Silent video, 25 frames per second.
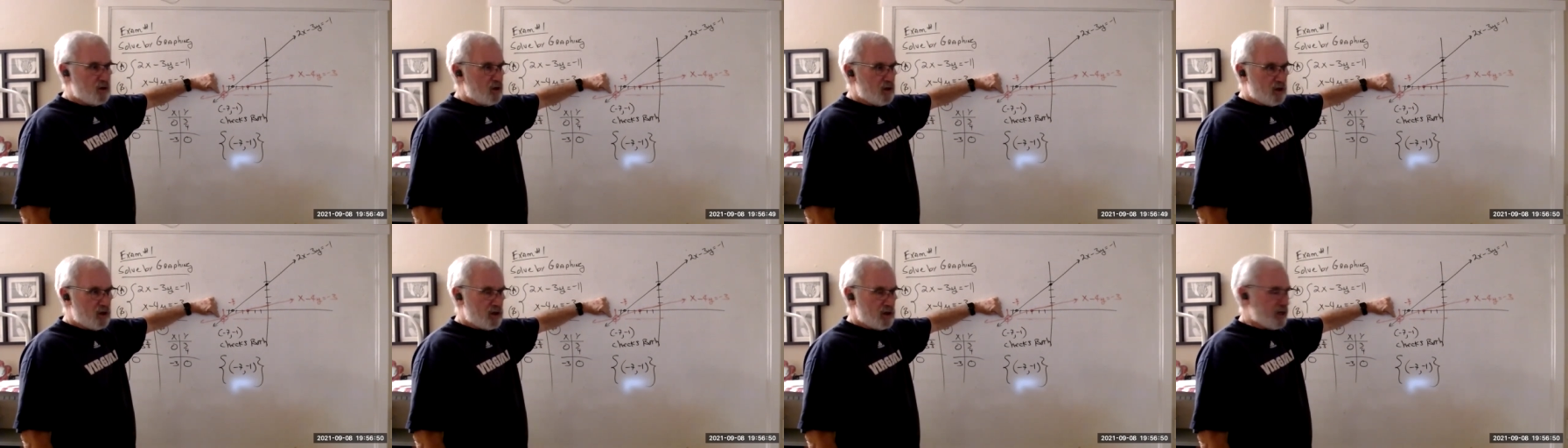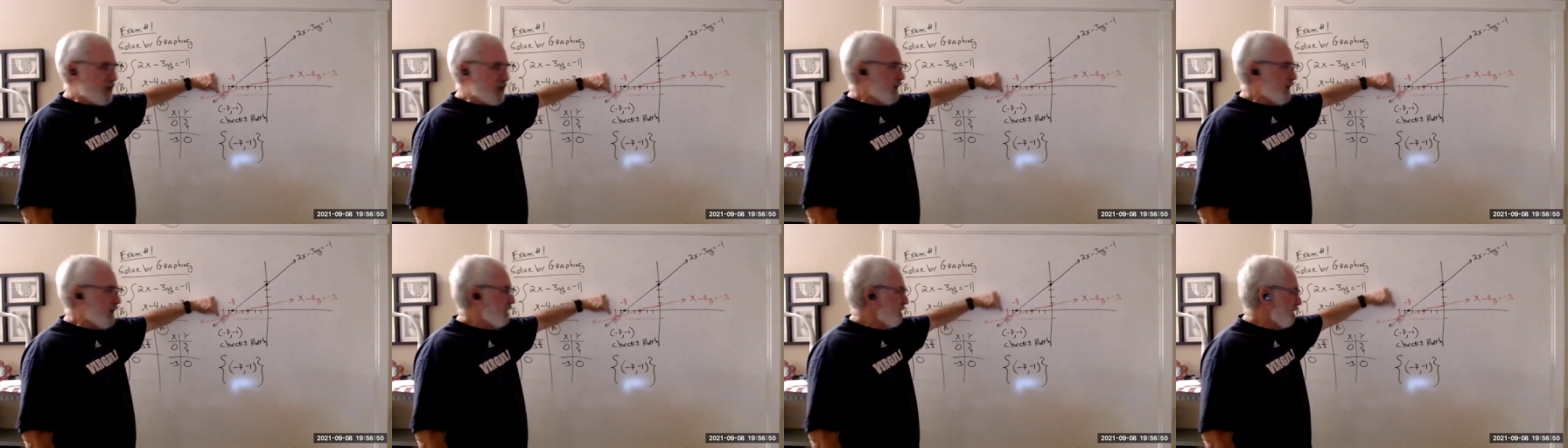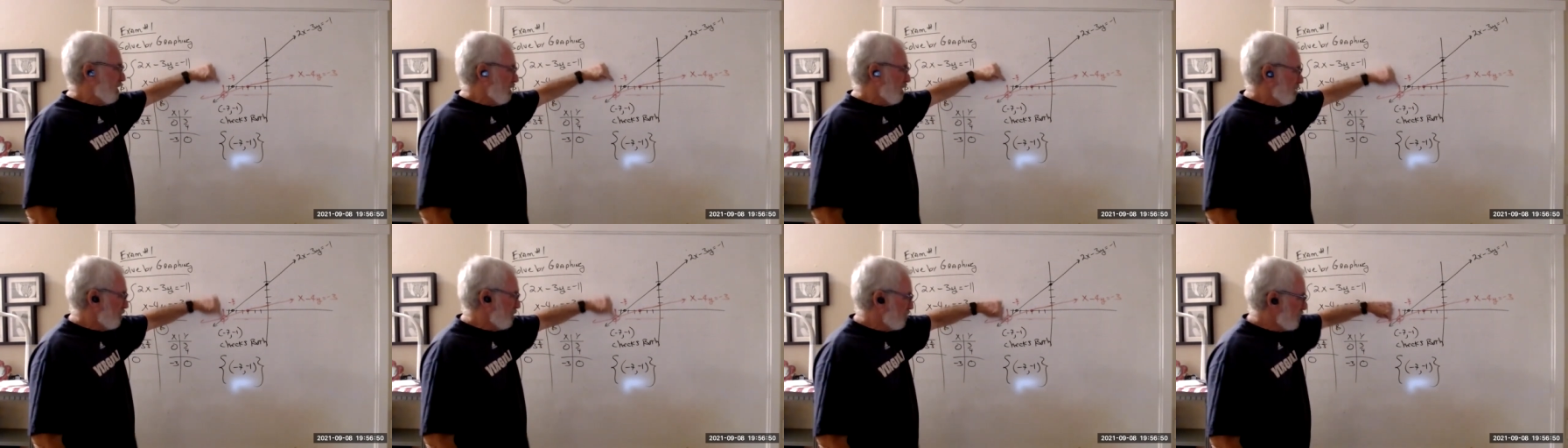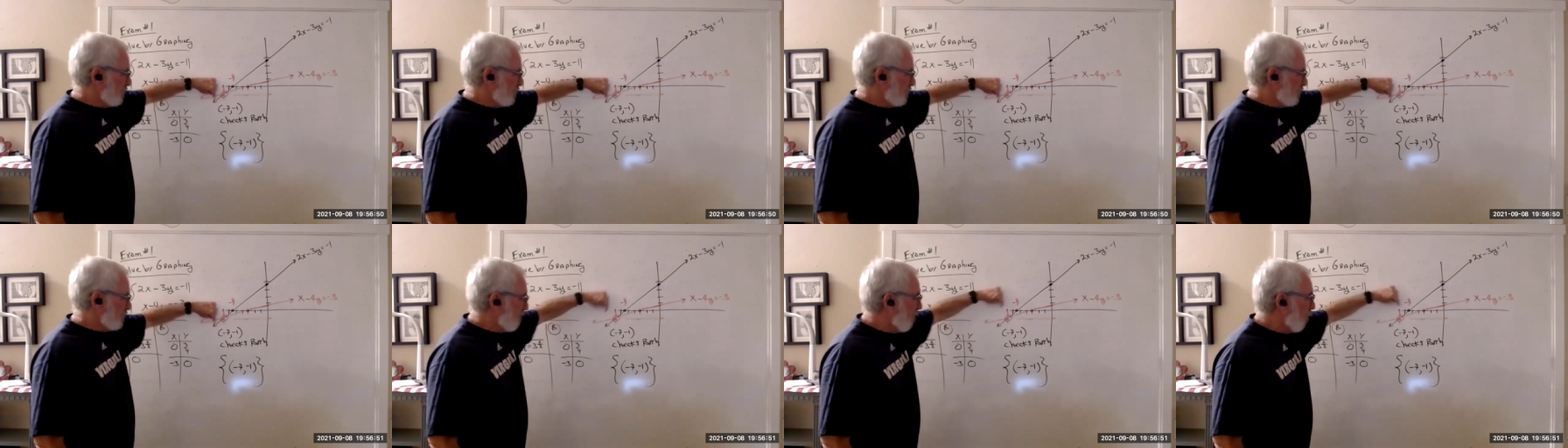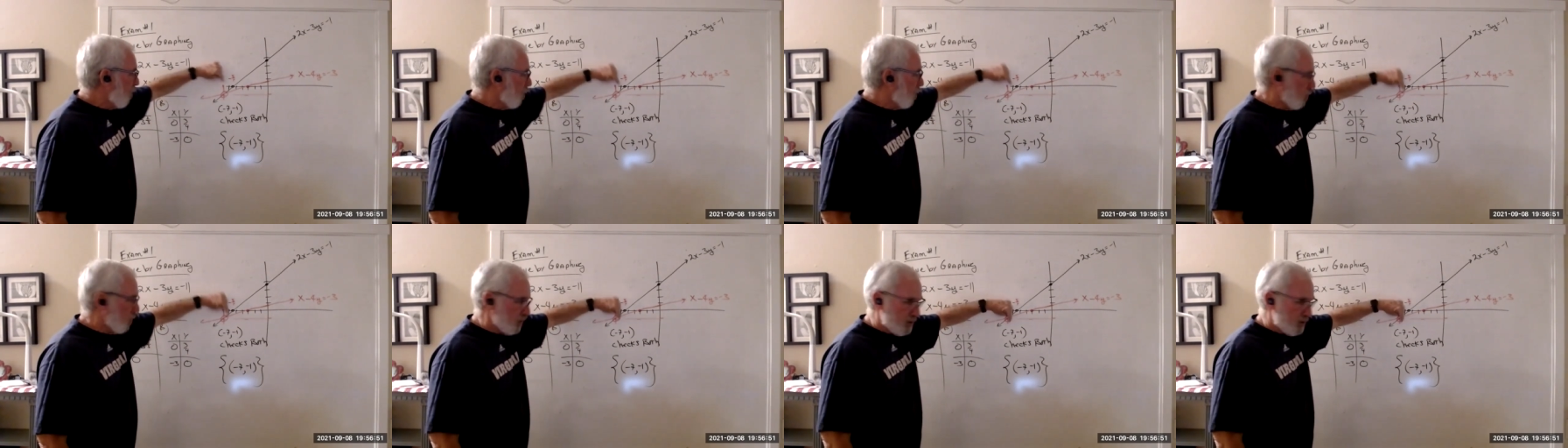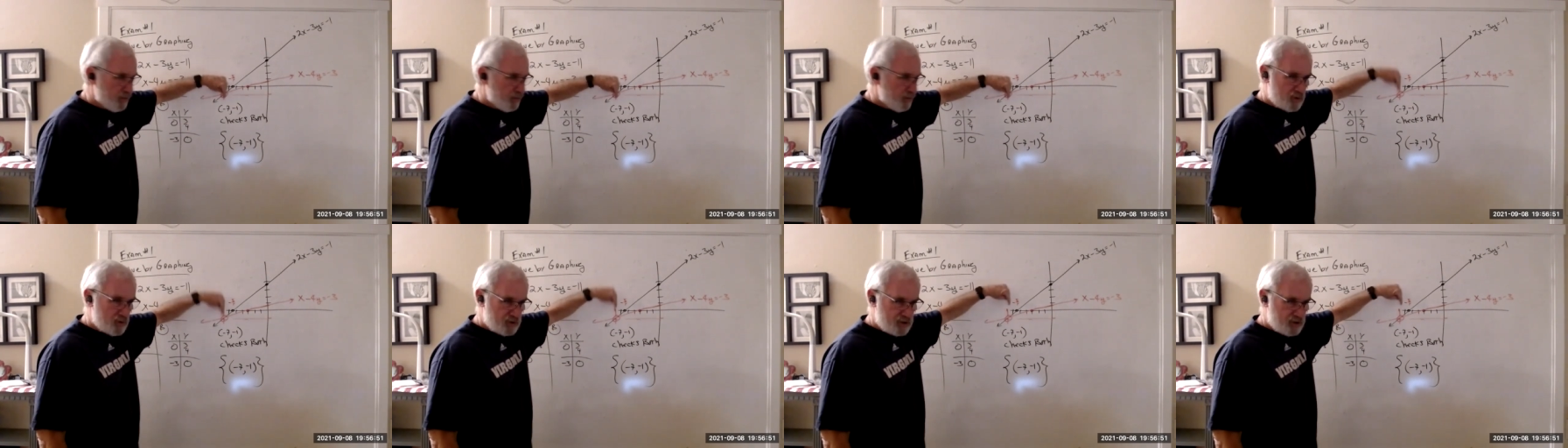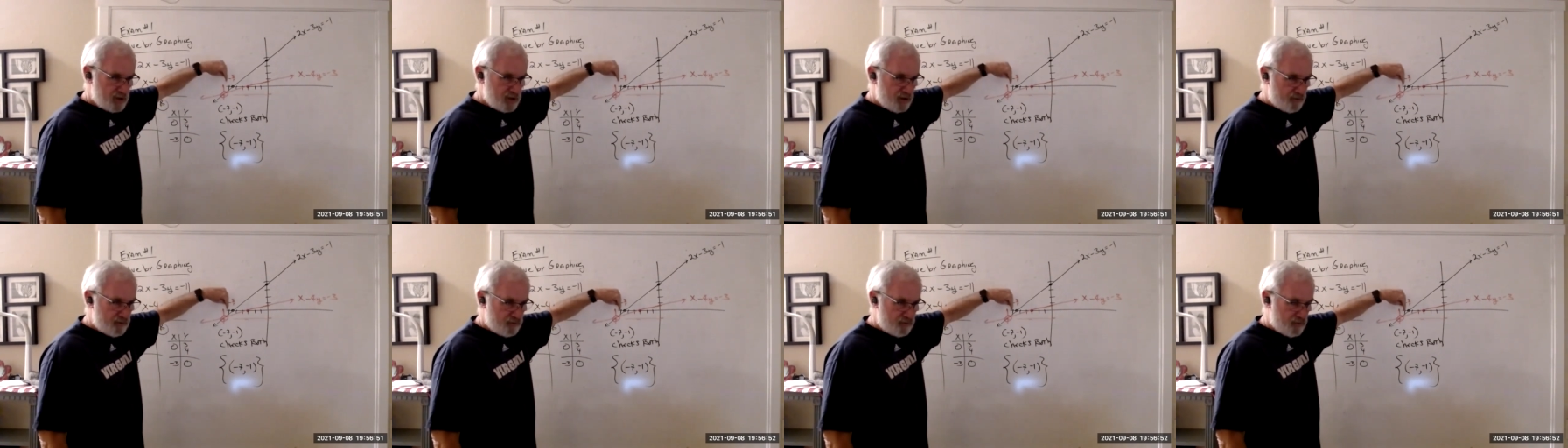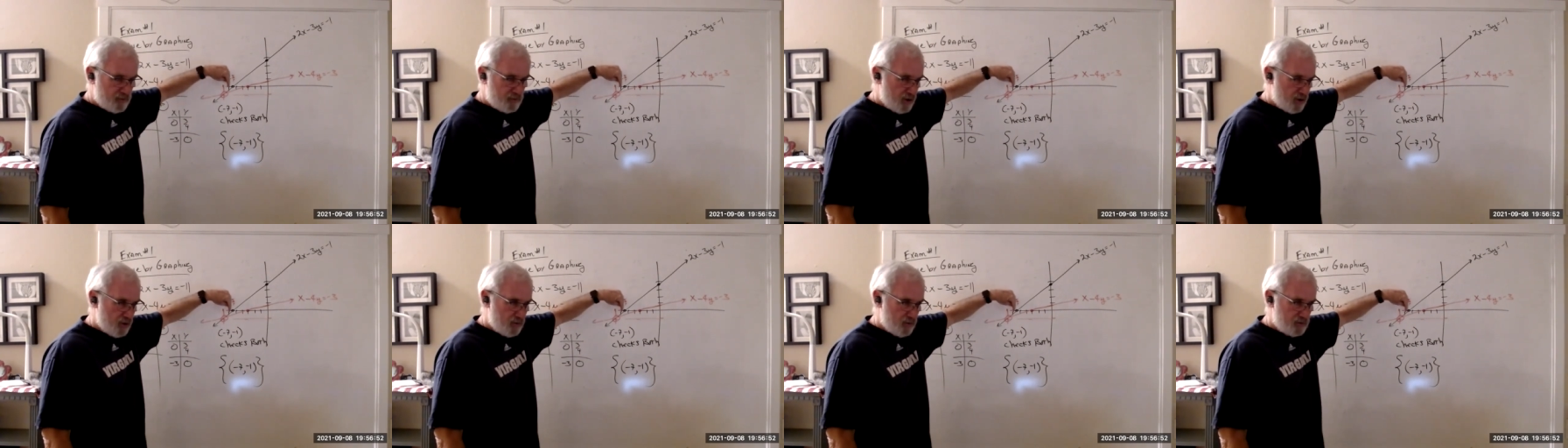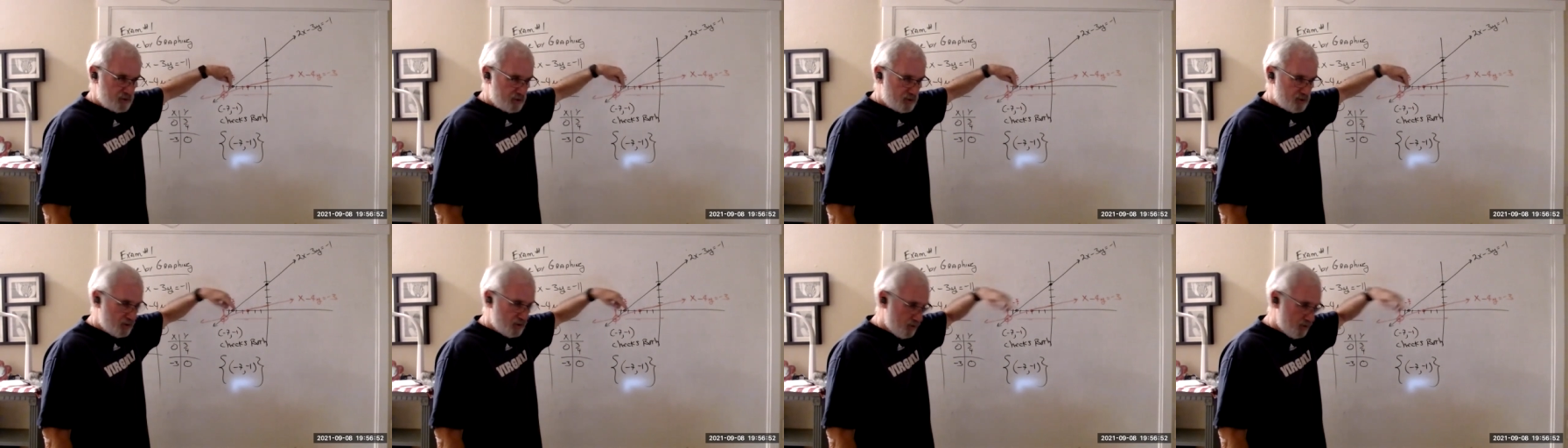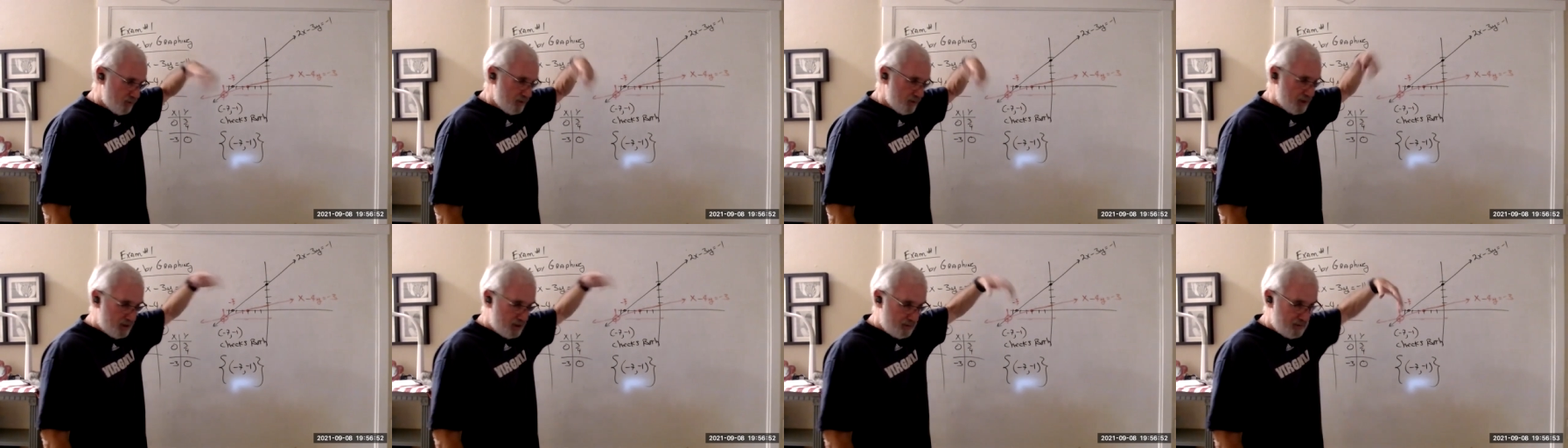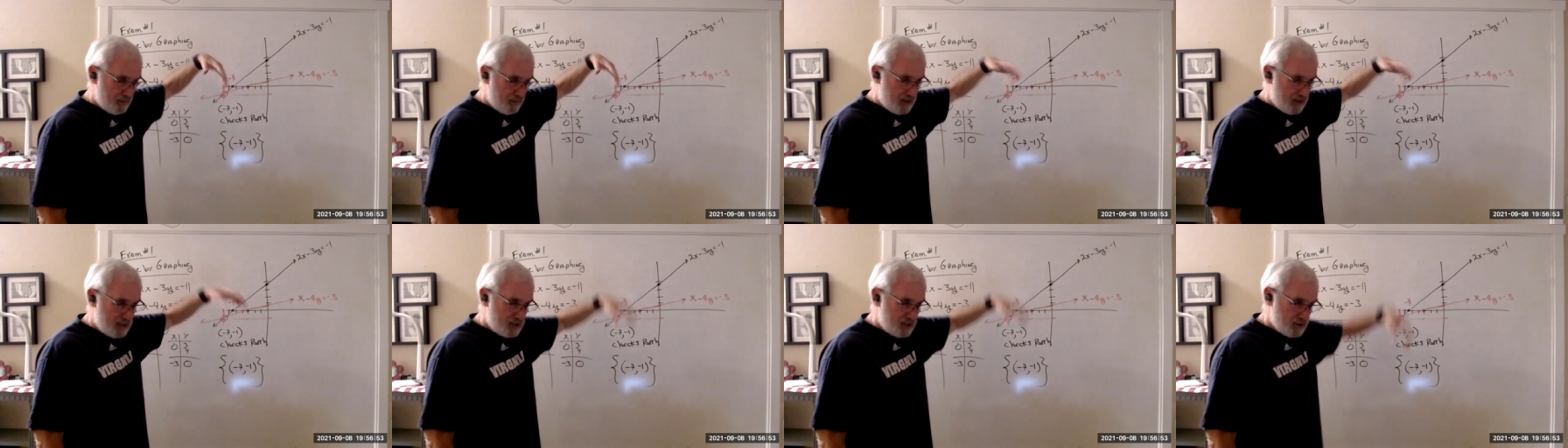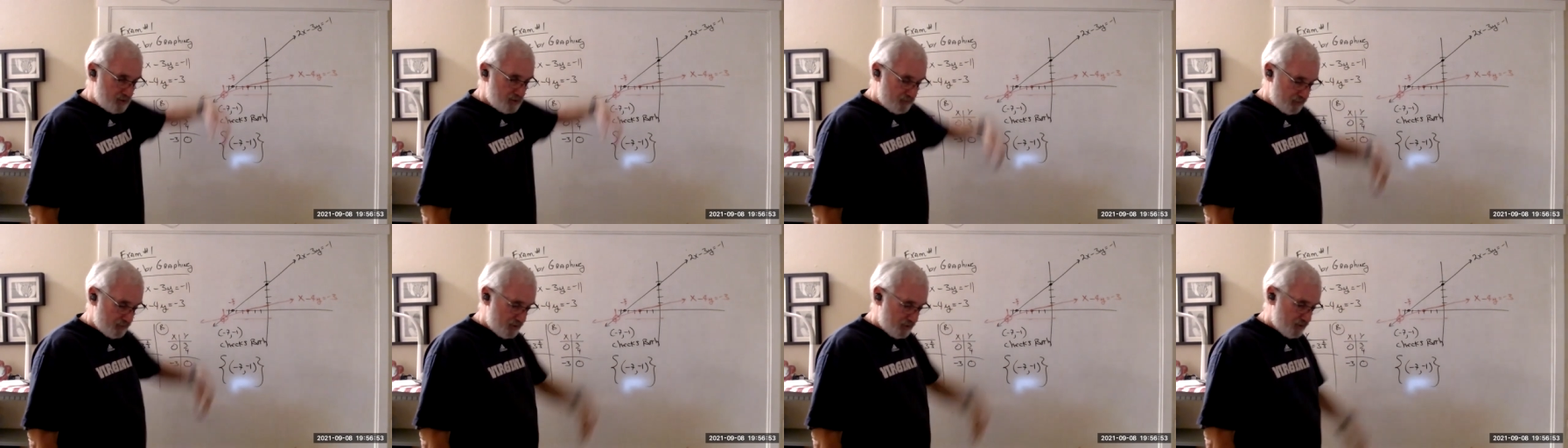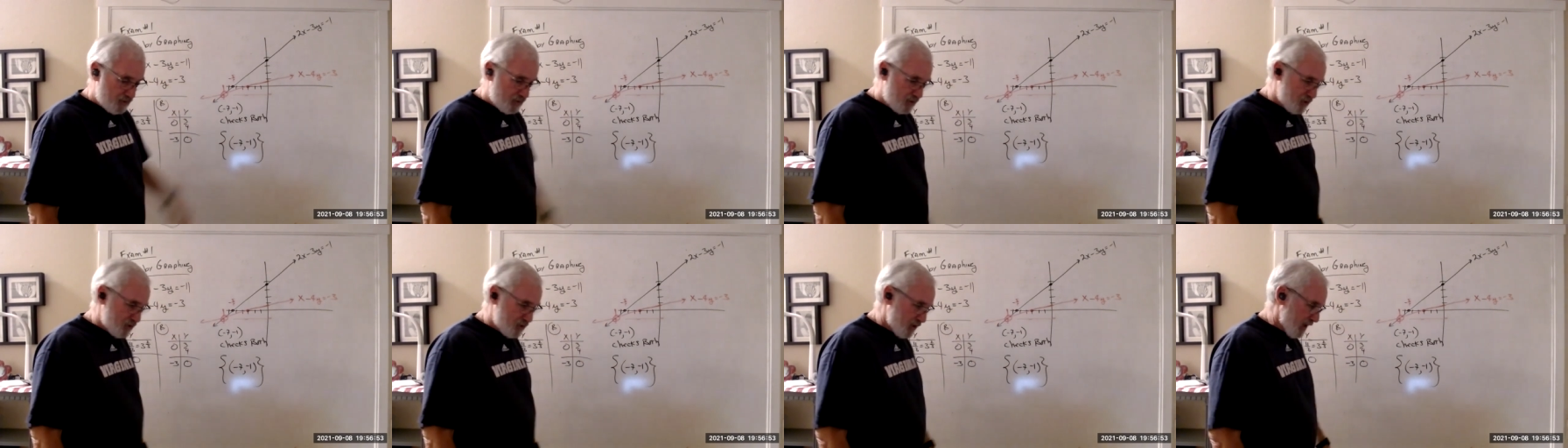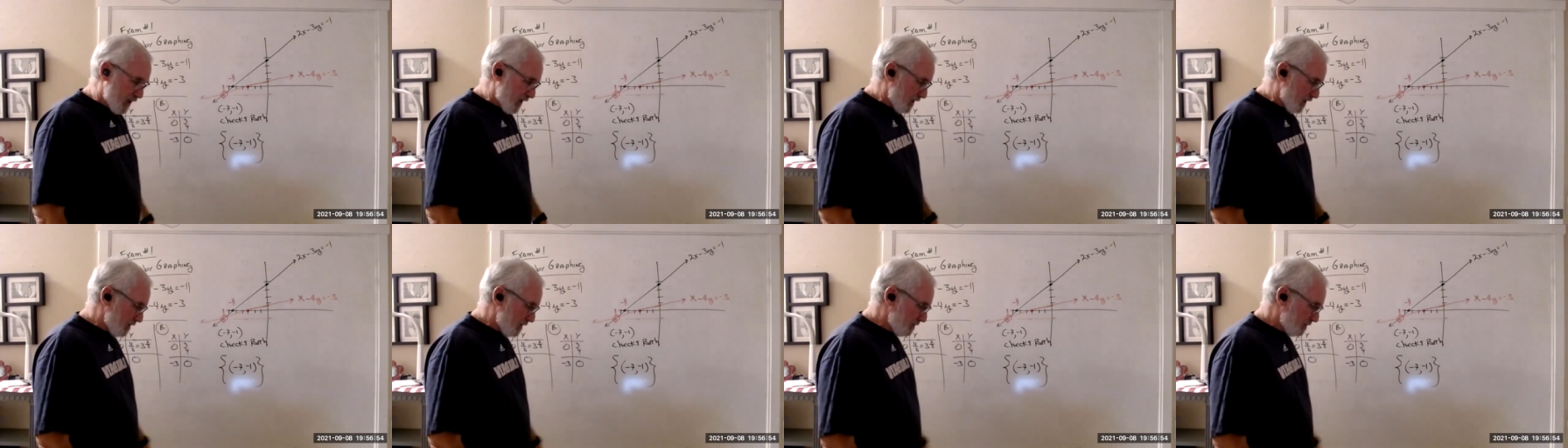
Okay, it'll just have whole numbers there for you. So it'll be easy for you to check.